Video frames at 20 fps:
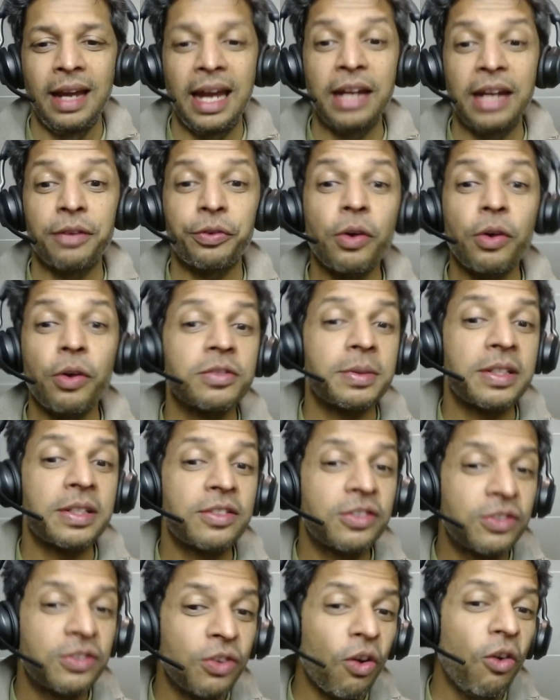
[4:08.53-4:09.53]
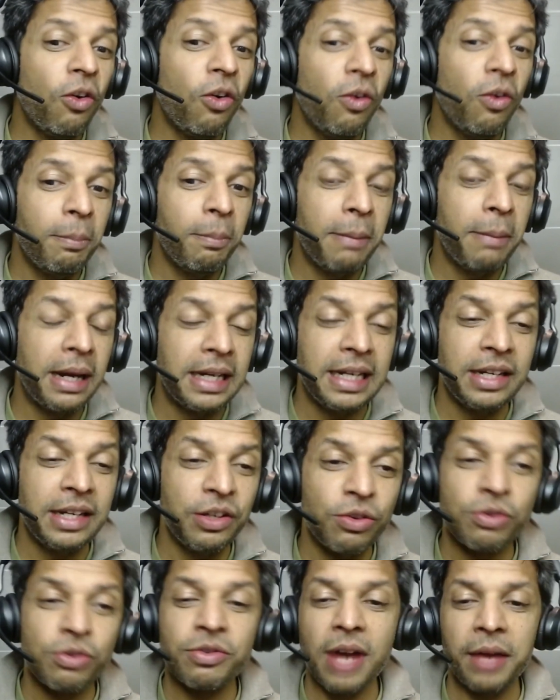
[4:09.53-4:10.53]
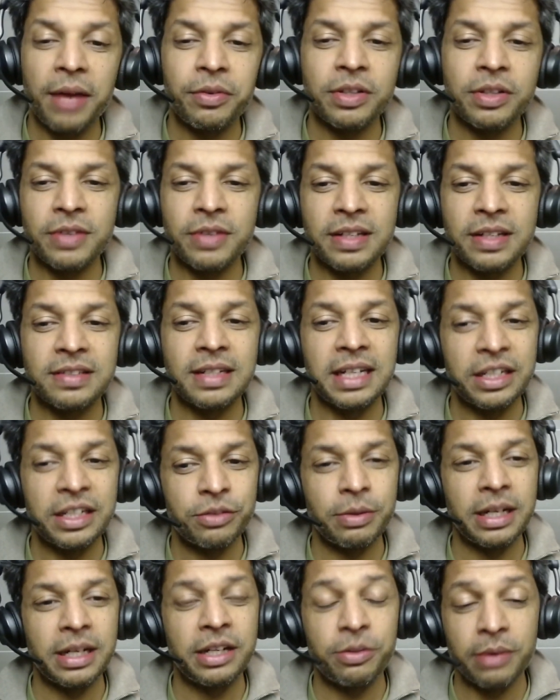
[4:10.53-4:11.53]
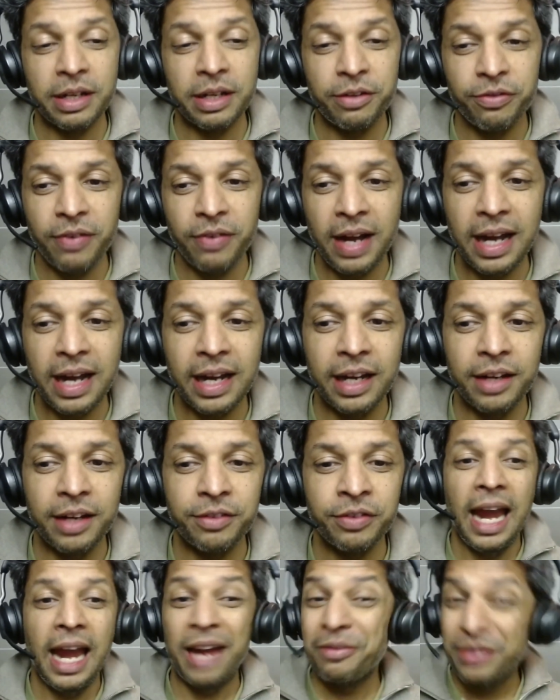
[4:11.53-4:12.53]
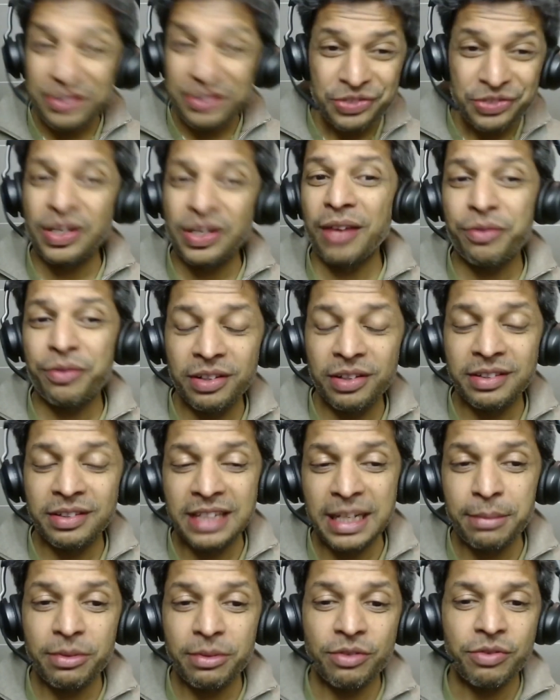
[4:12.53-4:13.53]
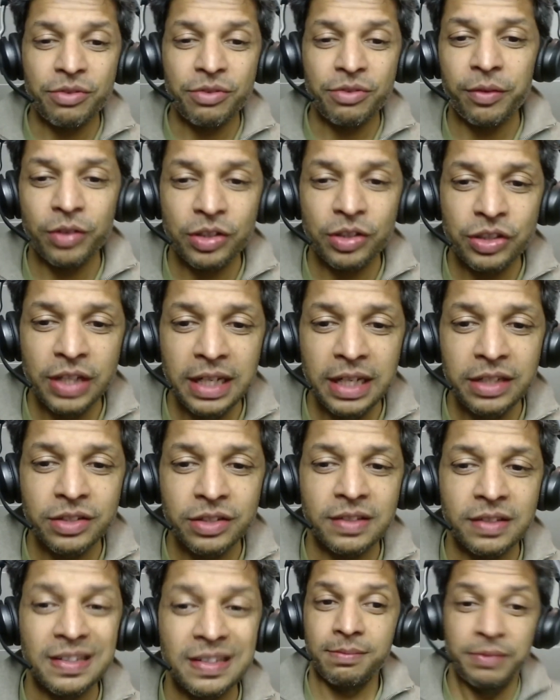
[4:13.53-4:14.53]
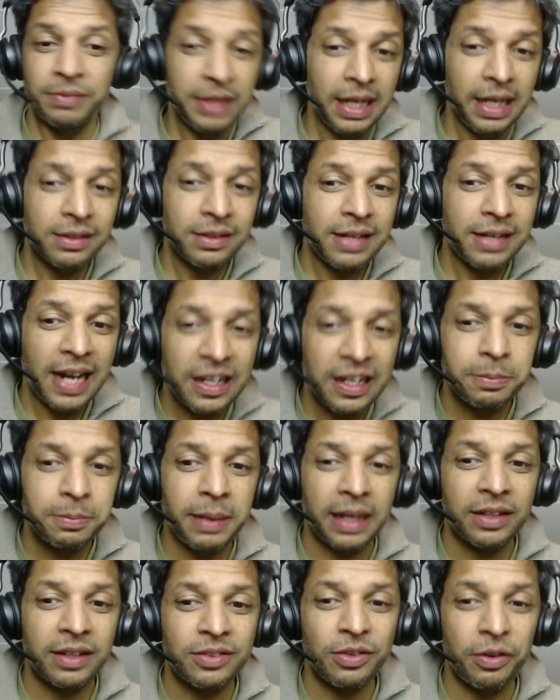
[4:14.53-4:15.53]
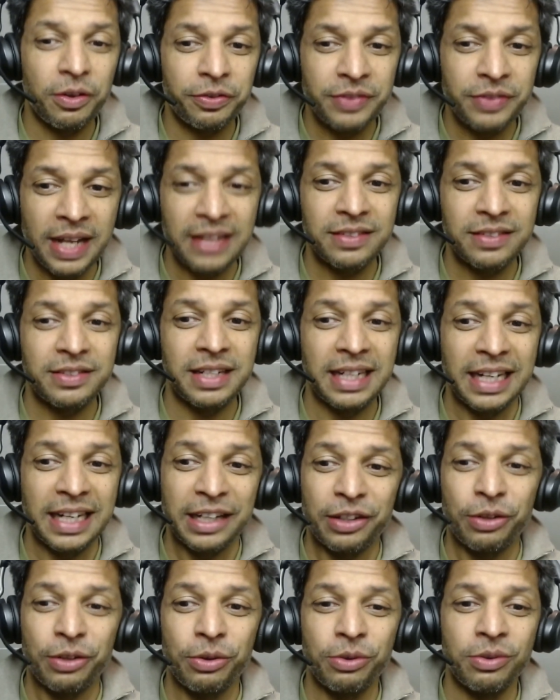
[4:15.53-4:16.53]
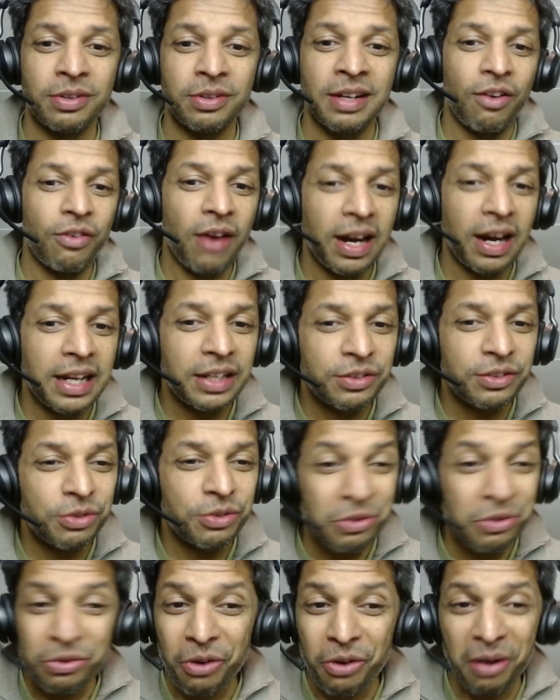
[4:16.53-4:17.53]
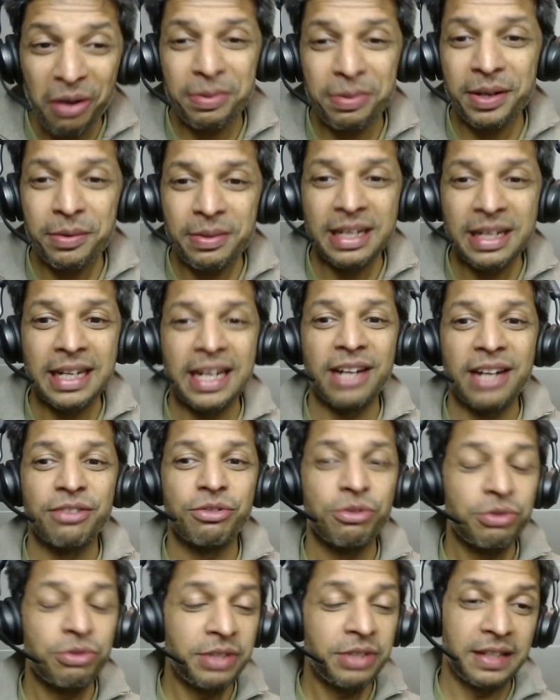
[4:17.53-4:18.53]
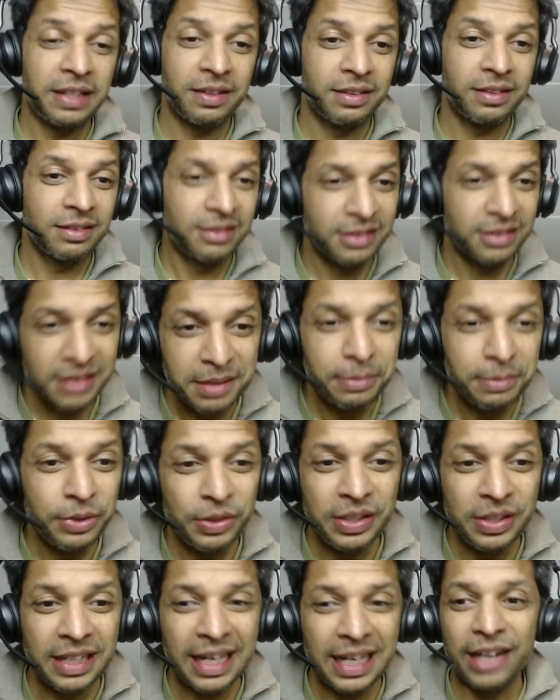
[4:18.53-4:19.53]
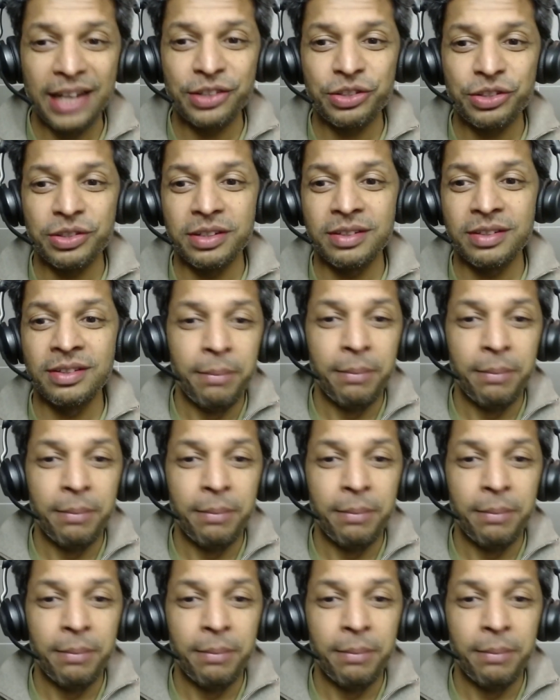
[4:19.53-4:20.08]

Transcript: And of course, with so many new drivers racing in 2025 and with several team and driver changes, the other aspects of testing include running through Grand Prix weekend routines, communication